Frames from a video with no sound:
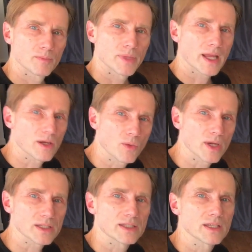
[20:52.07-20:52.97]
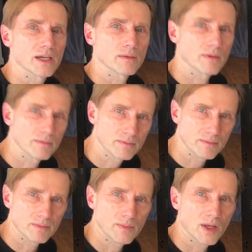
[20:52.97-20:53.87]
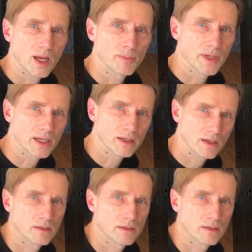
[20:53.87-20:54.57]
But I don't want to see a big,